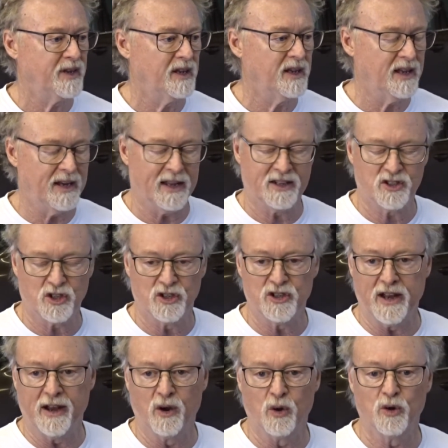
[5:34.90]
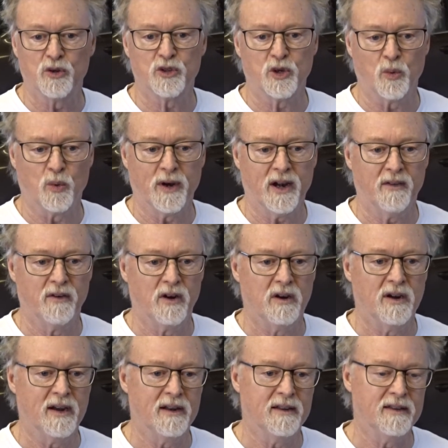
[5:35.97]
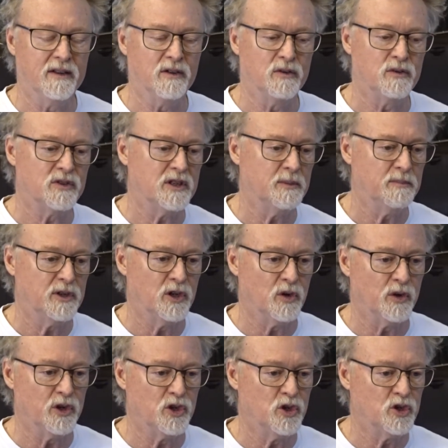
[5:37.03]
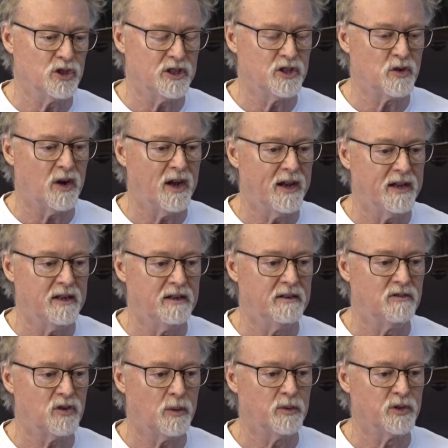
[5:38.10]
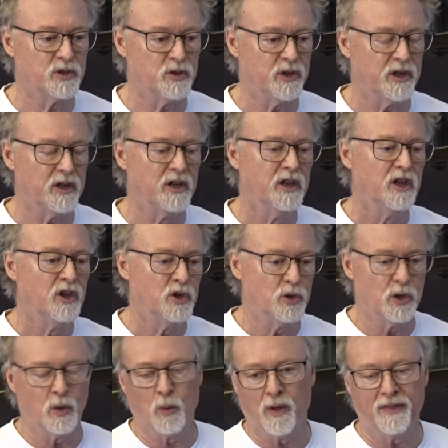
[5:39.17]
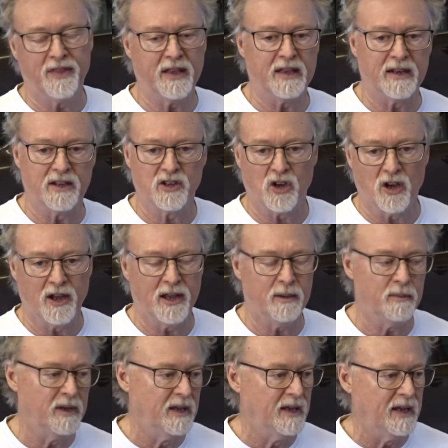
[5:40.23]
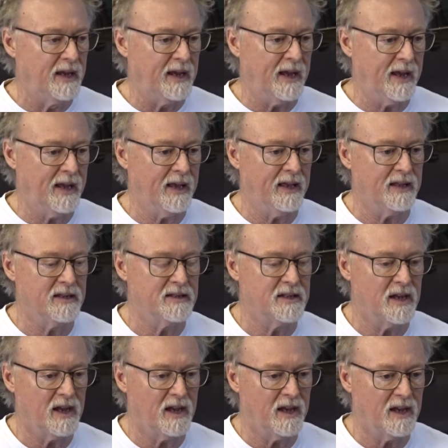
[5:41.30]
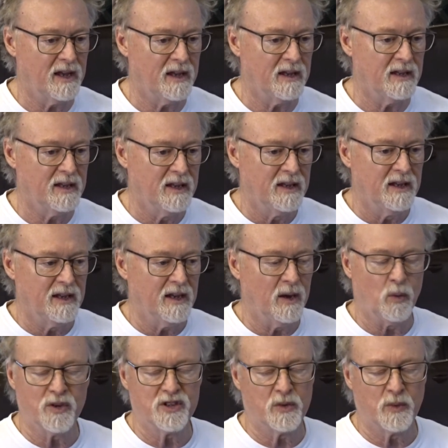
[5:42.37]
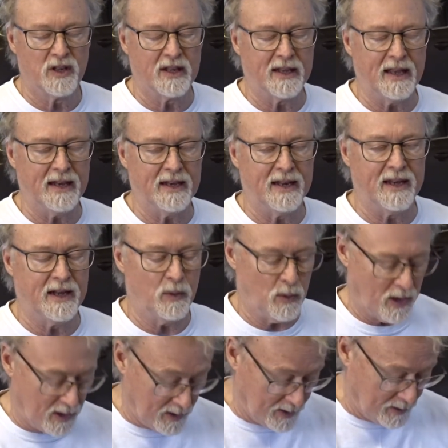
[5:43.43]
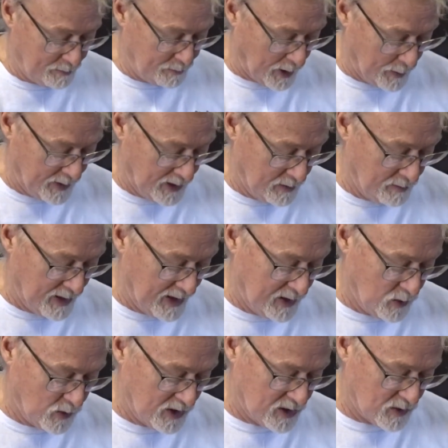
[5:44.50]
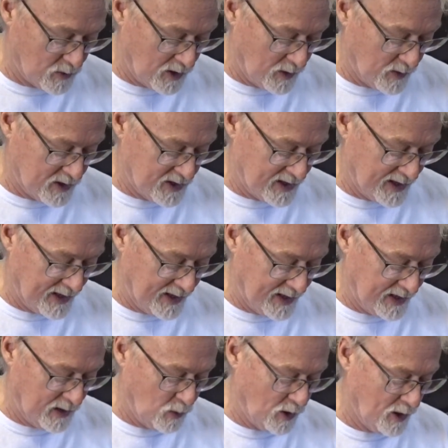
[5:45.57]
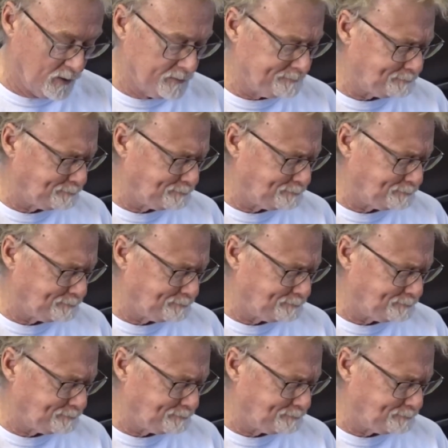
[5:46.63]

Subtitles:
connection errors or whatever, you'd usually try and troubleshooting, doing one thing at a time, and I wasn't really getting anywhere. And probably the main reason why I wasn't getting anywhere